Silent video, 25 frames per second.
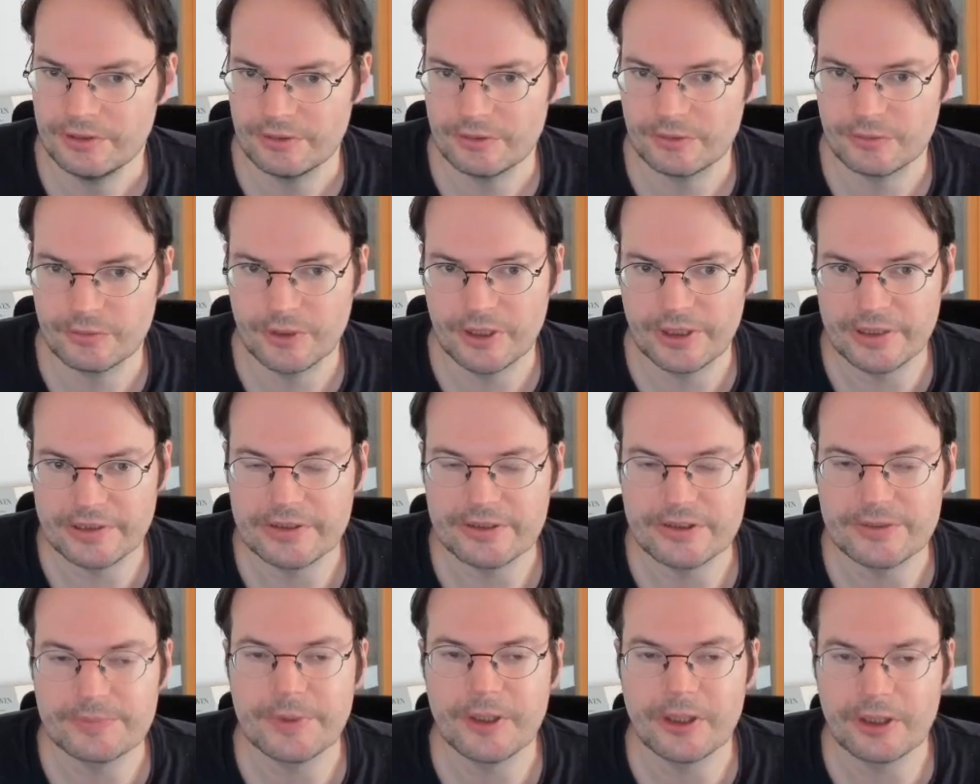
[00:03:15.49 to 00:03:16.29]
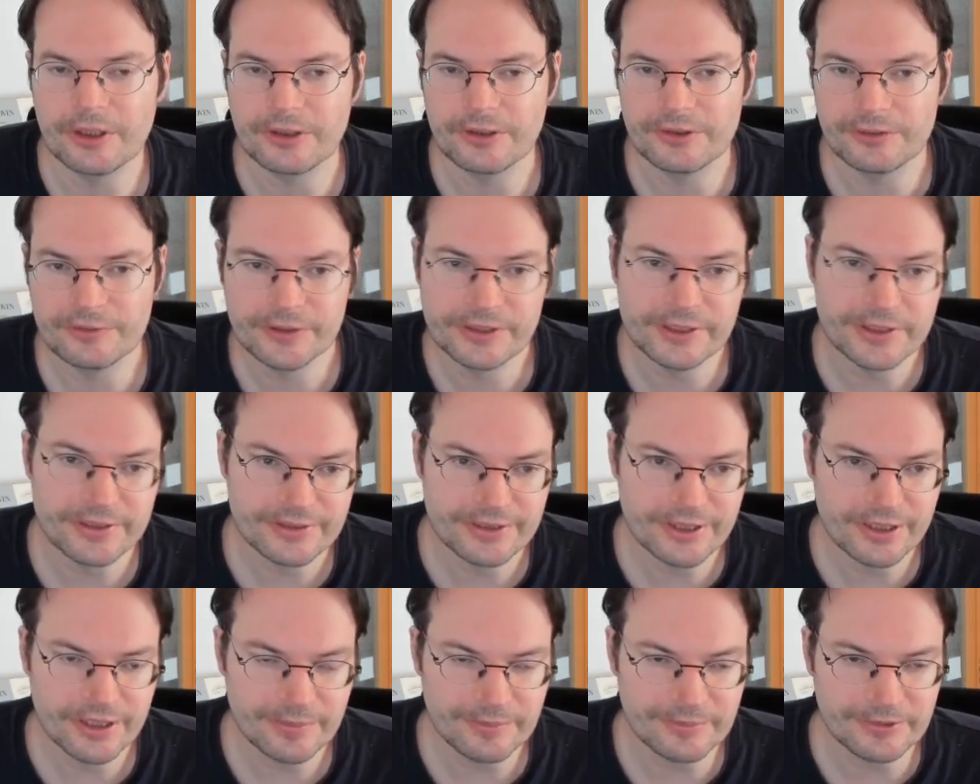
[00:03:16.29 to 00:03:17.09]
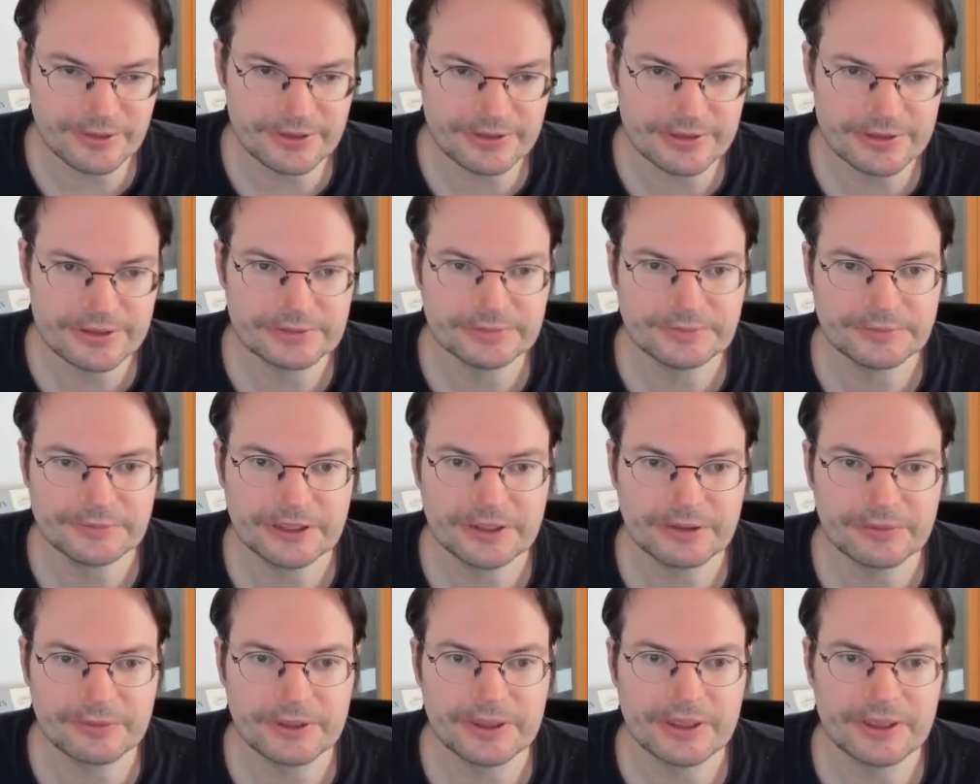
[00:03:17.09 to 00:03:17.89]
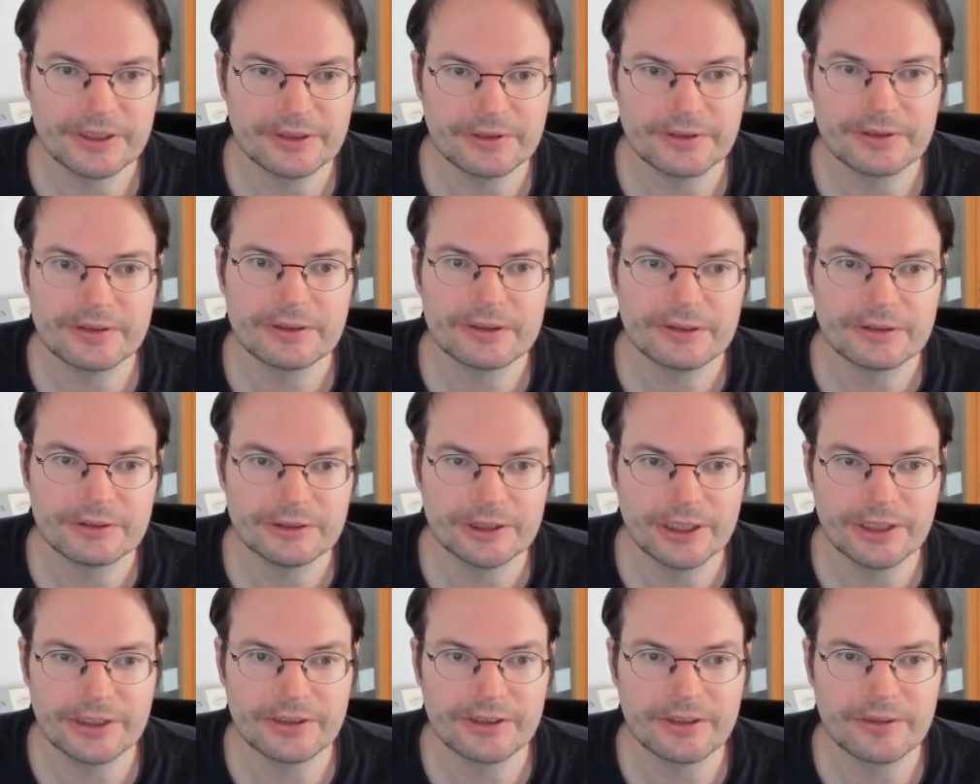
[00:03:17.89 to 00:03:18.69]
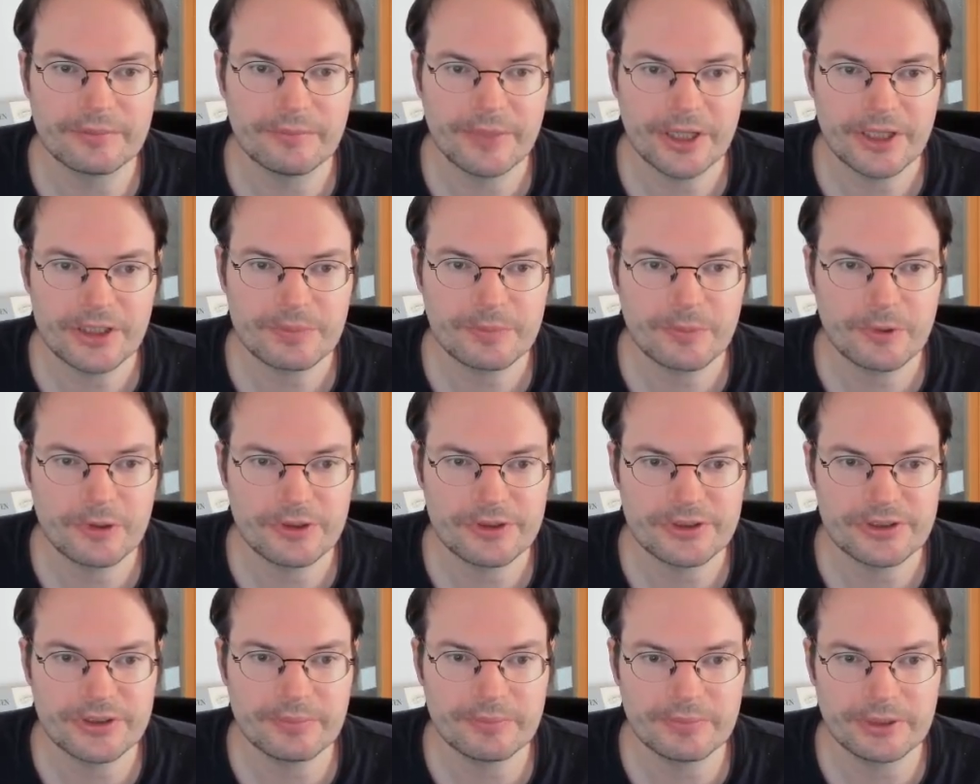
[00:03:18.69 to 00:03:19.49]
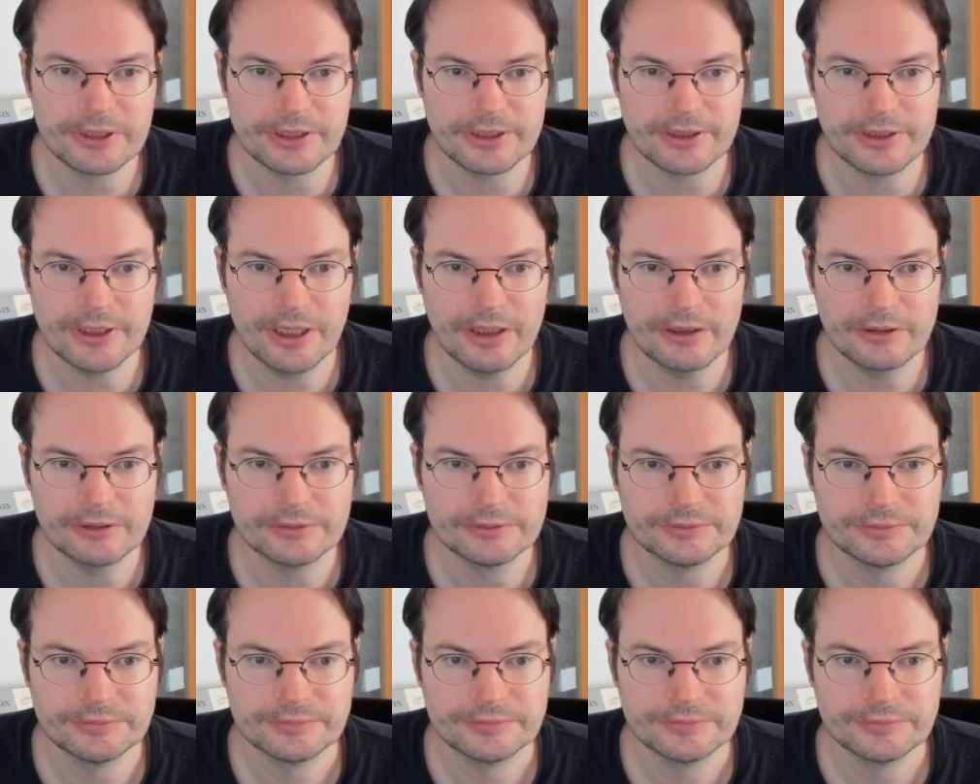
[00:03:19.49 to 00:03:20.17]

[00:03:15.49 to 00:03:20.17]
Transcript: write as part of the assignment, and we can write it much more simply now.